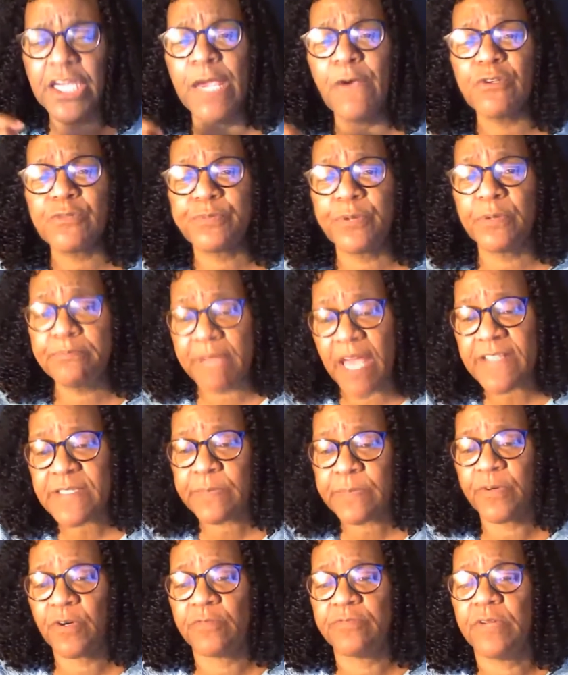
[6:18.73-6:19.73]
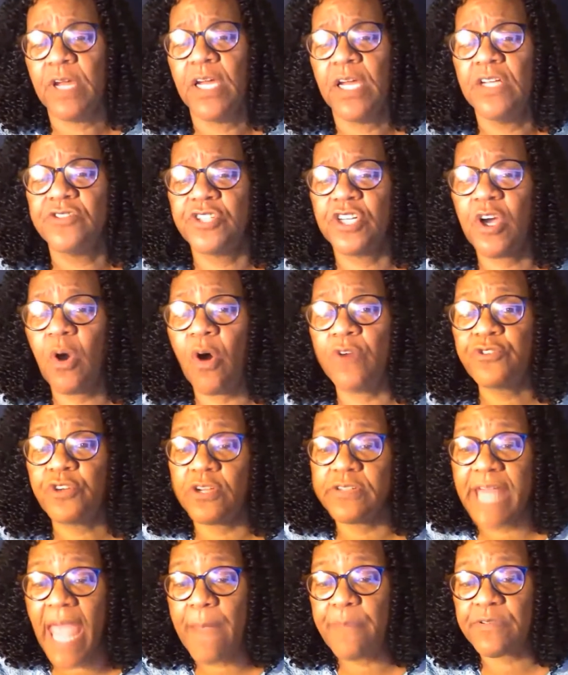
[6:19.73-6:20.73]
it was permissible to go into
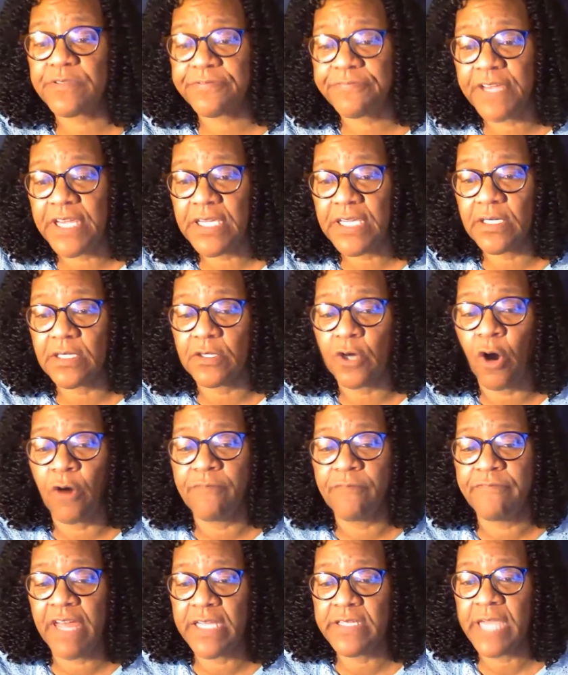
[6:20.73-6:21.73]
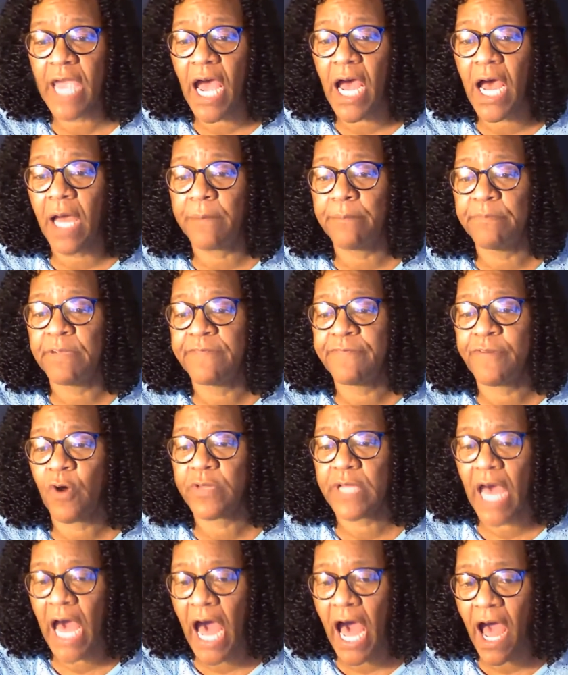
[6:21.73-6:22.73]
a neighbor's field or vineyard
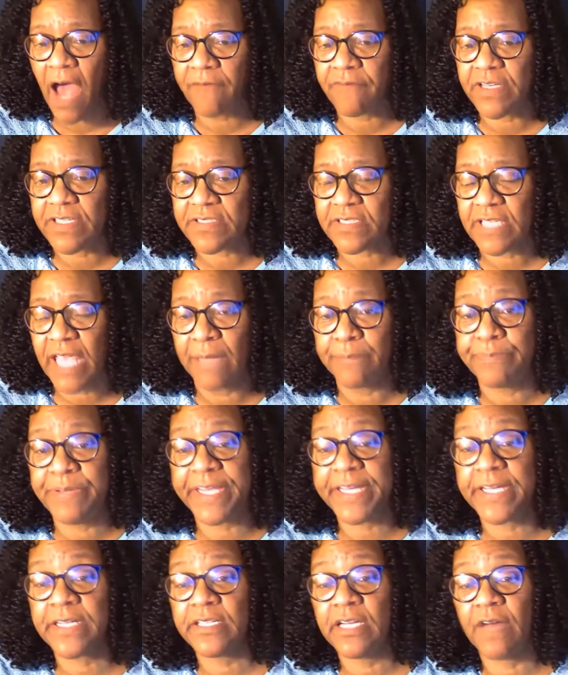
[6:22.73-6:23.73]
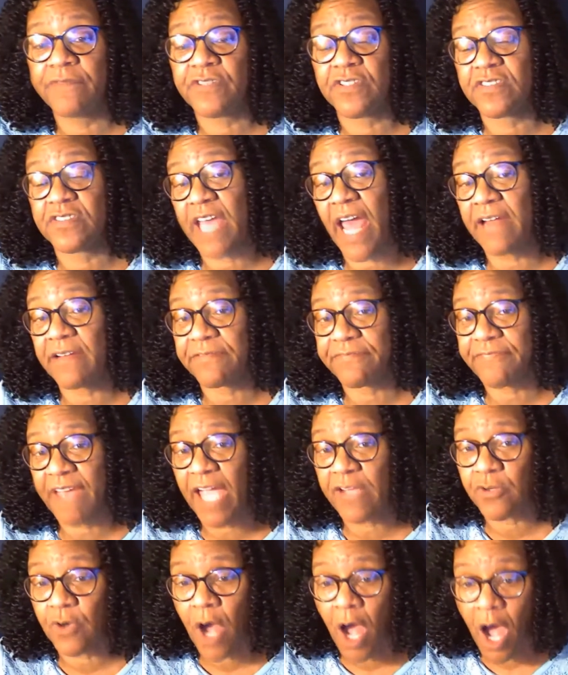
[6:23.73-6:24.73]
before the harvest and pick enough to
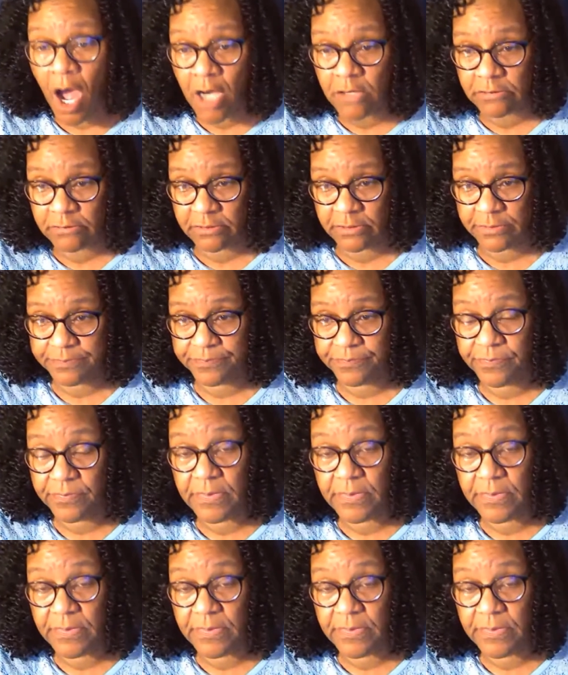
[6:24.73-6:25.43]
satisfy your hunger.